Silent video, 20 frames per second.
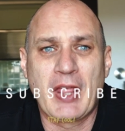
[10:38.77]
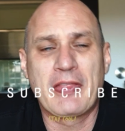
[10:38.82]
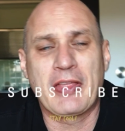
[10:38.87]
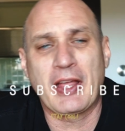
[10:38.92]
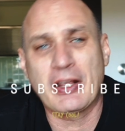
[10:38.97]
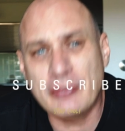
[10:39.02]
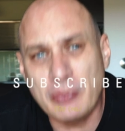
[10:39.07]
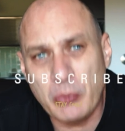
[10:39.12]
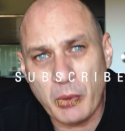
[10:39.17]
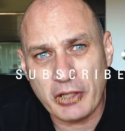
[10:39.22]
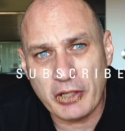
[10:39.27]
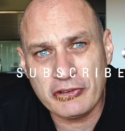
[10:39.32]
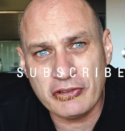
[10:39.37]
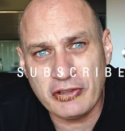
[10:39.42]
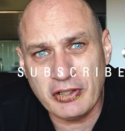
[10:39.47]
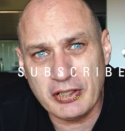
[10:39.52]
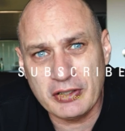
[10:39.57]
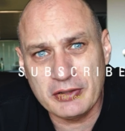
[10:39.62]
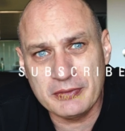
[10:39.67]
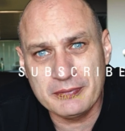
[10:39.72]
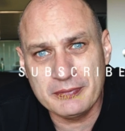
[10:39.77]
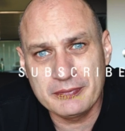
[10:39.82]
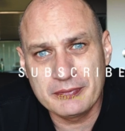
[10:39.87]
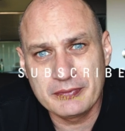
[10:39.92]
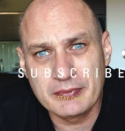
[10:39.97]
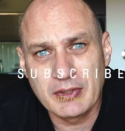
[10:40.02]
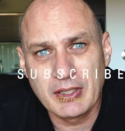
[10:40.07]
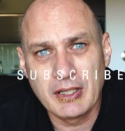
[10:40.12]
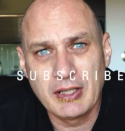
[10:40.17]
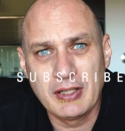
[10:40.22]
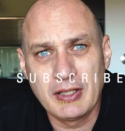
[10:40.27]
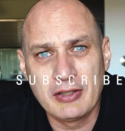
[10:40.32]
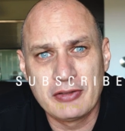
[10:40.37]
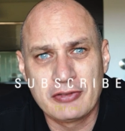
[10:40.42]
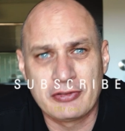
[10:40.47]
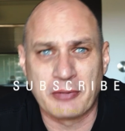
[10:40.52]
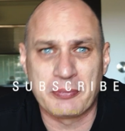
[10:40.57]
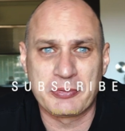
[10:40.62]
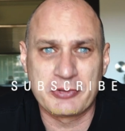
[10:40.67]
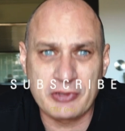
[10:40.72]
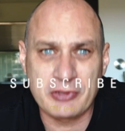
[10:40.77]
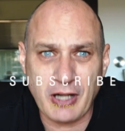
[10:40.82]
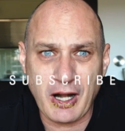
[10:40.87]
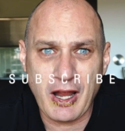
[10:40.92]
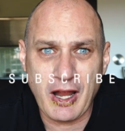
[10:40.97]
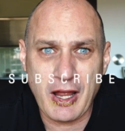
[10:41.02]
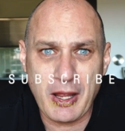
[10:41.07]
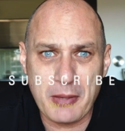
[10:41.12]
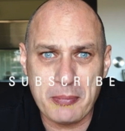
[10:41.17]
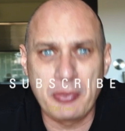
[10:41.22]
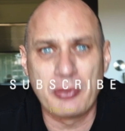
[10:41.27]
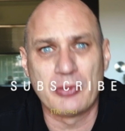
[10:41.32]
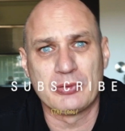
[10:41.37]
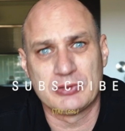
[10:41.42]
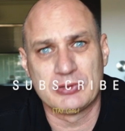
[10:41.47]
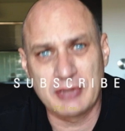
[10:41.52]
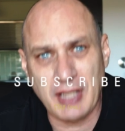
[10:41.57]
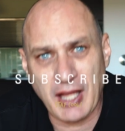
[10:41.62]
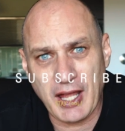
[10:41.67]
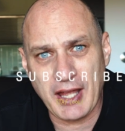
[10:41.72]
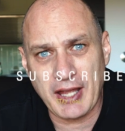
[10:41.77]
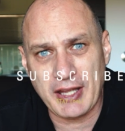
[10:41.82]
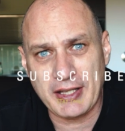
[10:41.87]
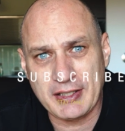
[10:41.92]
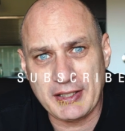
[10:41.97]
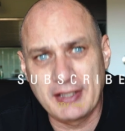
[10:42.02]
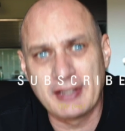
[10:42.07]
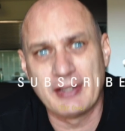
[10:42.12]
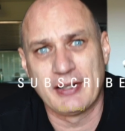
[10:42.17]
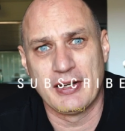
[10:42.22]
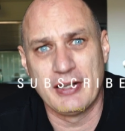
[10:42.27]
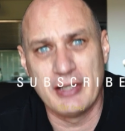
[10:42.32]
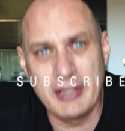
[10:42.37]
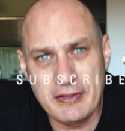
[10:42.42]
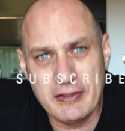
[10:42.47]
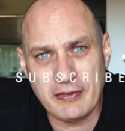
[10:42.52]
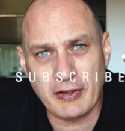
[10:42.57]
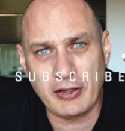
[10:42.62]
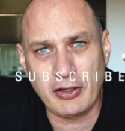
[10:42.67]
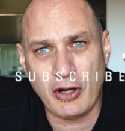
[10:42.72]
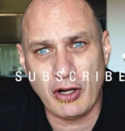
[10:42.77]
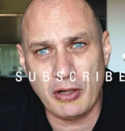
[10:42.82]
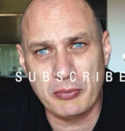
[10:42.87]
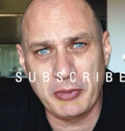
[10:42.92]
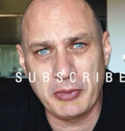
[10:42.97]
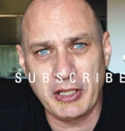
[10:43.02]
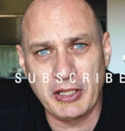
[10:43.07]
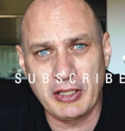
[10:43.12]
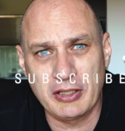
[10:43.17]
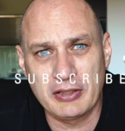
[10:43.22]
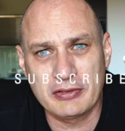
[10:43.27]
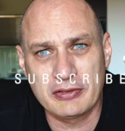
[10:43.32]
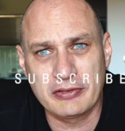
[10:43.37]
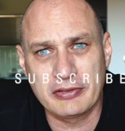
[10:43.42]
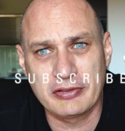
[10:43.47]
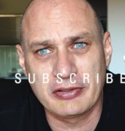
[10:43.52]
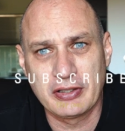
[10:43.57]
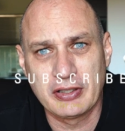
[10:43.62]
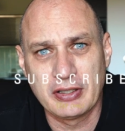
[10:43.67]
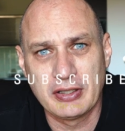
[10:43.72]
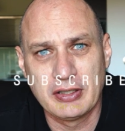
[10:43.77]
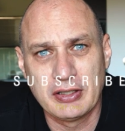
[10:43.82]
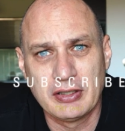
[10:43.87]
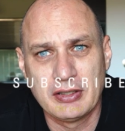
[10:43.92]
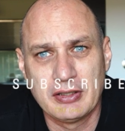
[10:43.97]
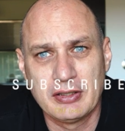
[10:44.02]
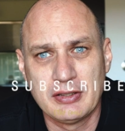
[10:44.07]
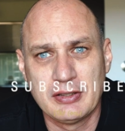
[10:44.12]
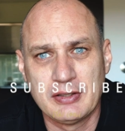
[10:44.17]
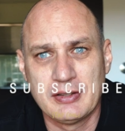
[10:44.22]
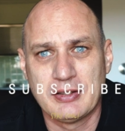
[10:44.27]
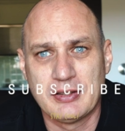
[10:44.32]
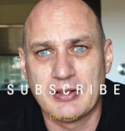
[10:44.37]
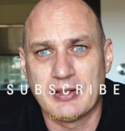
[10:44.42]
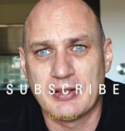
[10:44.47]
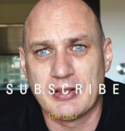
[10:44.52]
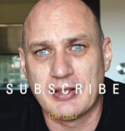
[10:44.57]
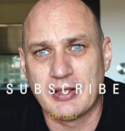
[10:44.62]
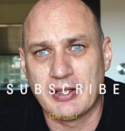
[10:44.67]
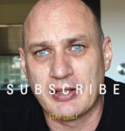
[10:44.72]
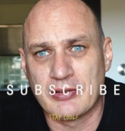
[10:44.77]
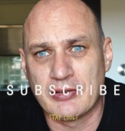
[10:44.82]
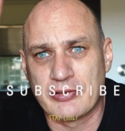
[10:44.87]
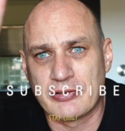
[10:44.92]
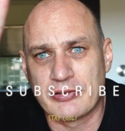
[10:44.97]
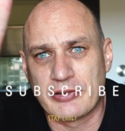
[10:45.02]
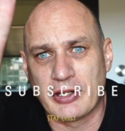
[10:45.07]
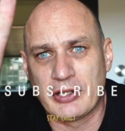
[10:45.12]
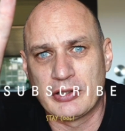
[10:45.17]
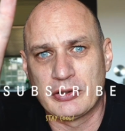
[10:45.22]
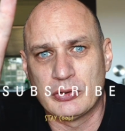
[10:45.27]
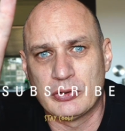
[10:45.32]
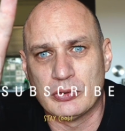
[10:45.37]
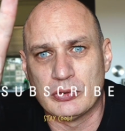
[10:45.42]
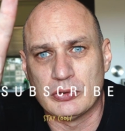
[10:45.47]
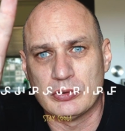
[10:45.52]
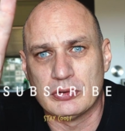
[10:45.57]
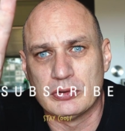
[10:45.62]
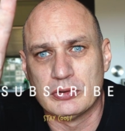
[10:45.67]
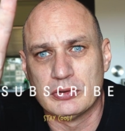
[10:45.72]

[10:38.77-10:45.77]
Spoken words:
Thanks for watching. Subscribe, like, leave a comment, and stay cool.